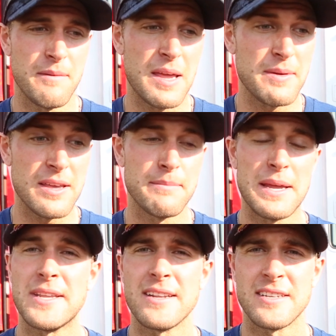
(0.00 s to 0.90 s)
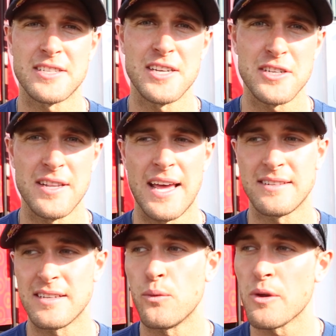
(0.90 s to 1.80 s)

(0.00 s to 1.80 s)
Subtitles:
maybe the decision that